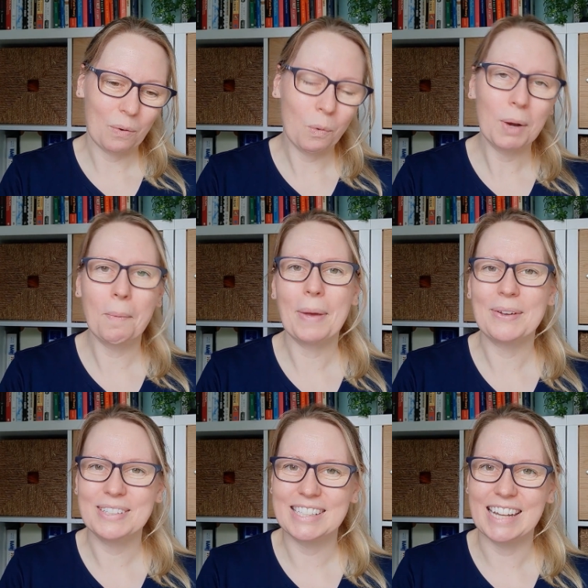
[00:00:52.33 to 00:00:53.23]
What I'm
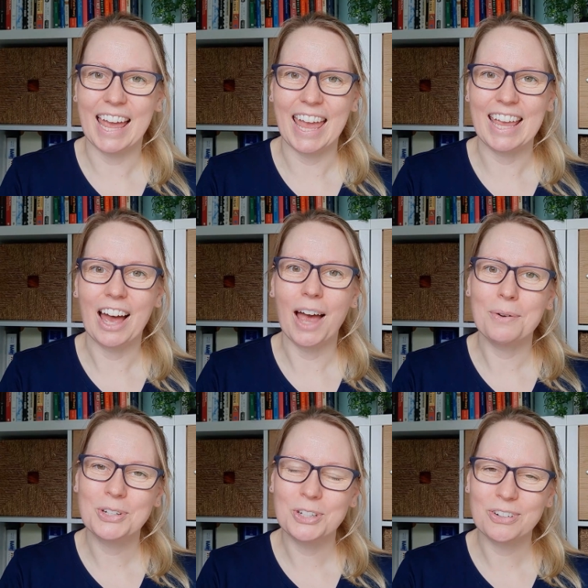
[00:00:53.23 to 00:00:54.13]
about to say, I
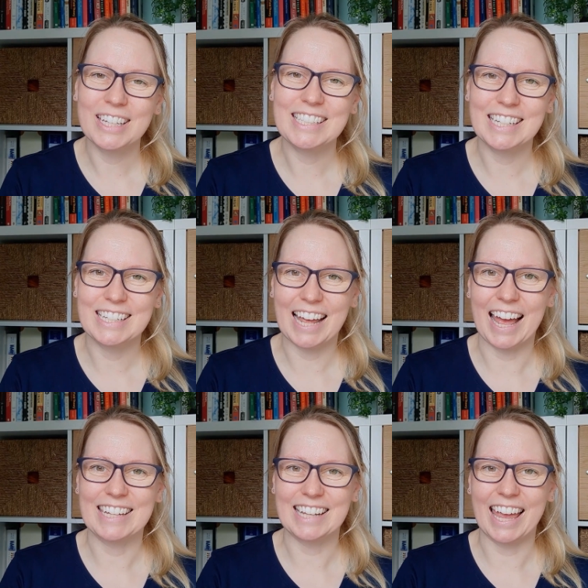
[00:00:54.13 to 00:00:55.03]
would treat it
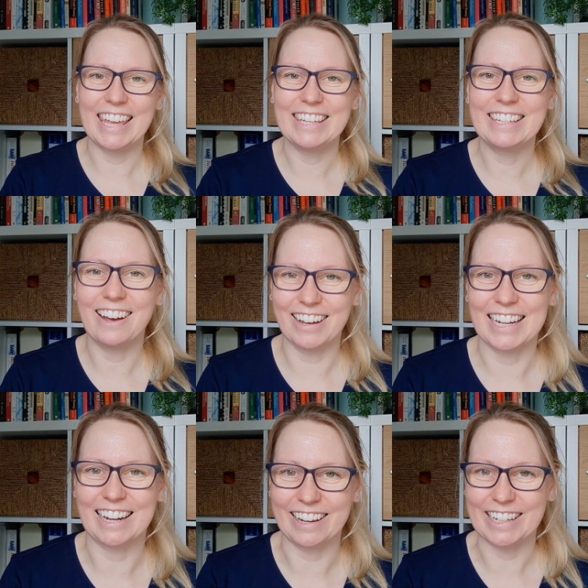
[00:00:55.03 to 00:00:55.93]
as a
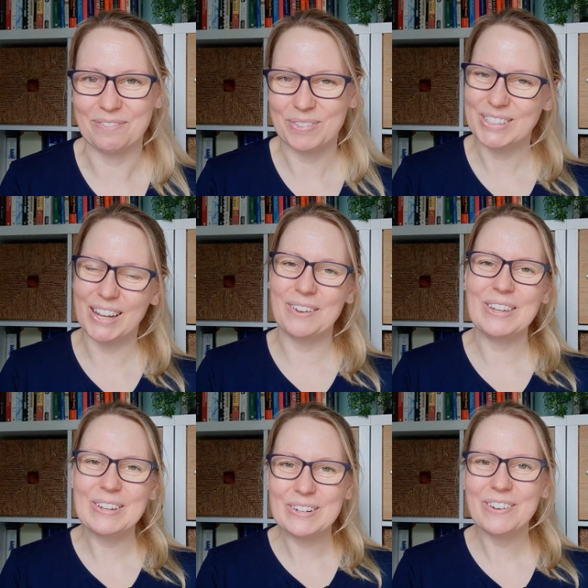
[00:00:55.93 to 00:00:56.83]
guideline. So
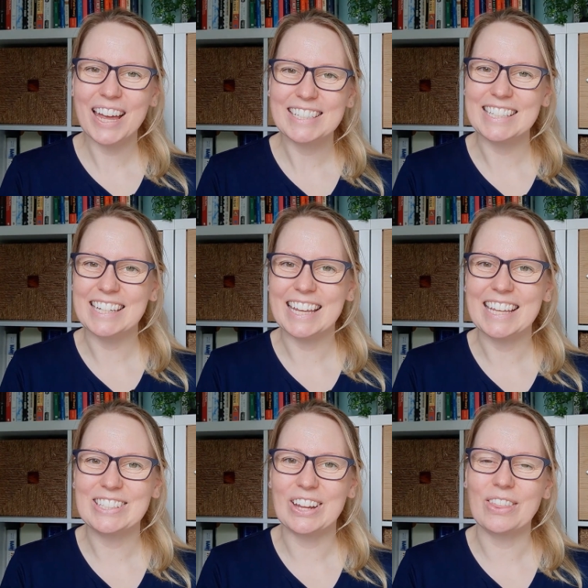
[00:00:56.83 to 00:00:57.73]

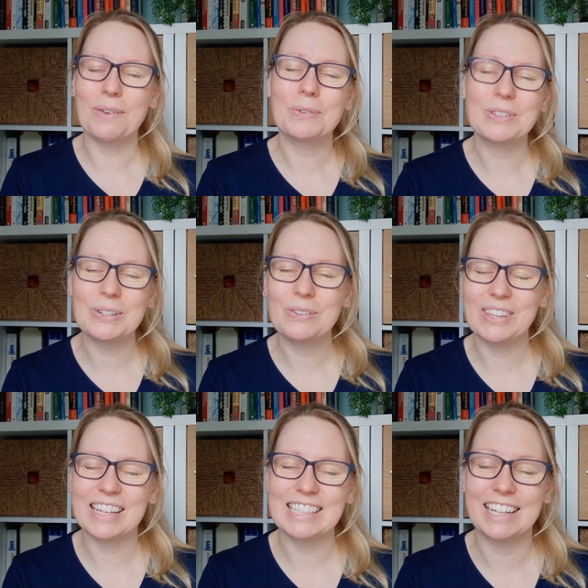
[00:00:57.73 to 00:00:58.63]
universities, you know, they will do
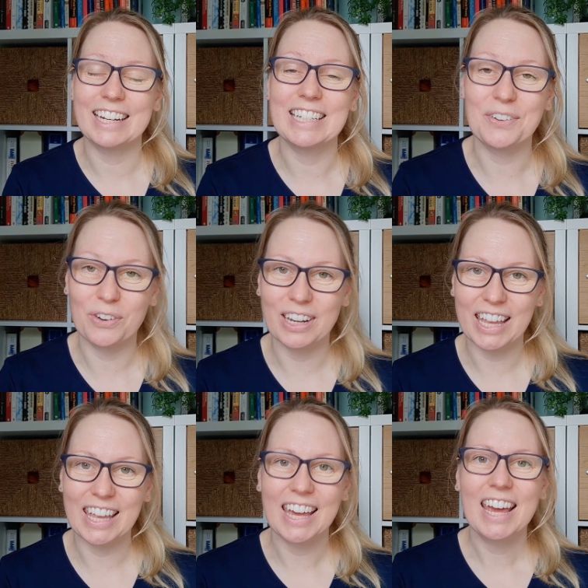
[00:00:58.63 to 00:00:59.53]
things slightly
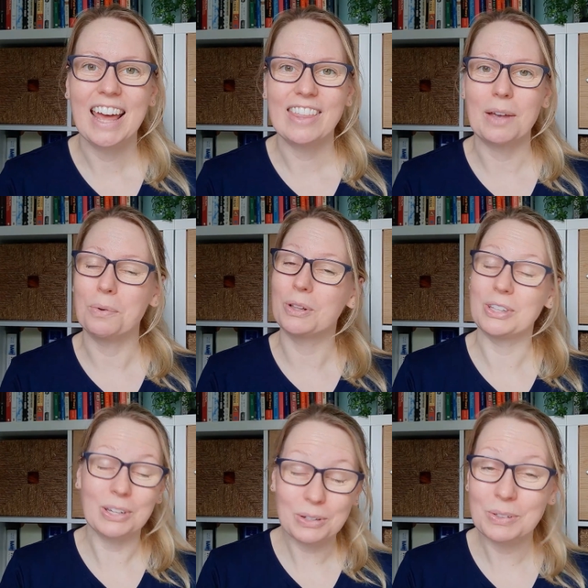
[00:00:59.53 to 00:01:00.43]
differently. They will
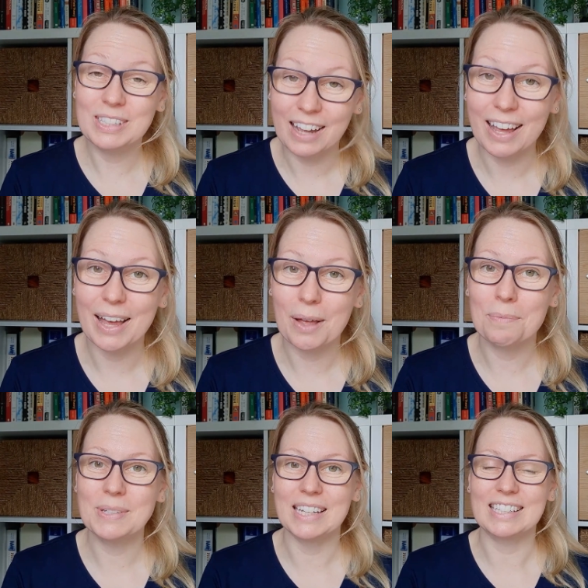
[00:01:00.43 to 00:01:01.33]
use
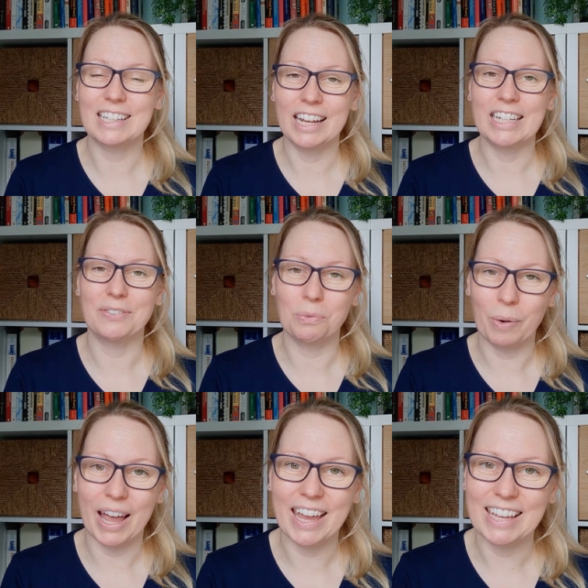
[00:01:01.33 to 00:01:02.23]
terms in slightly different
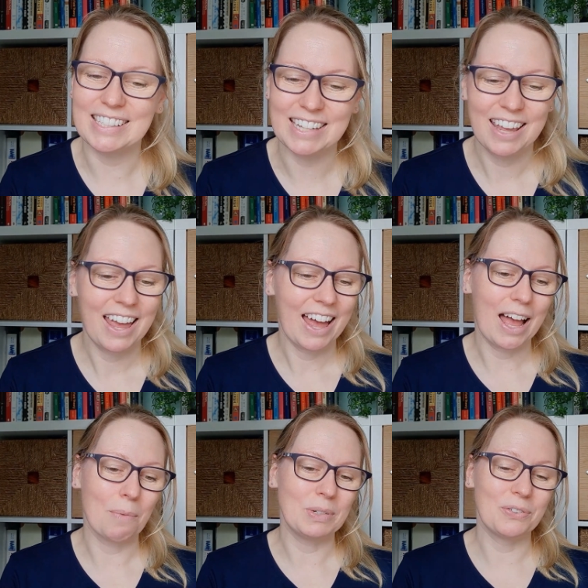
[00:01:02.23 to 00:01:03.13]
ways.
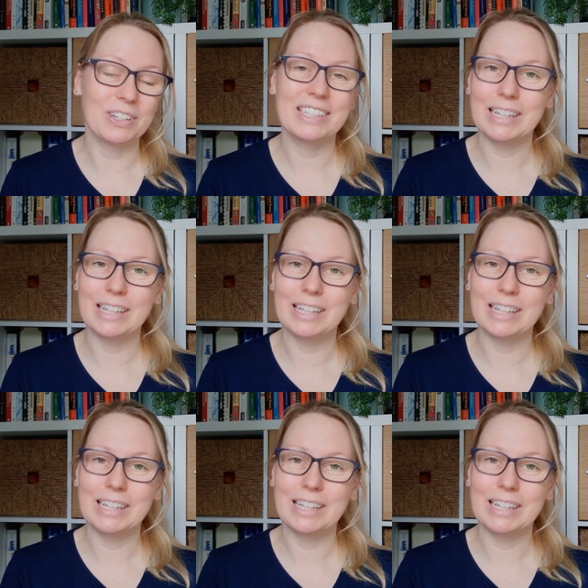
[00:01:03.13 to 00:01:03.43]
Different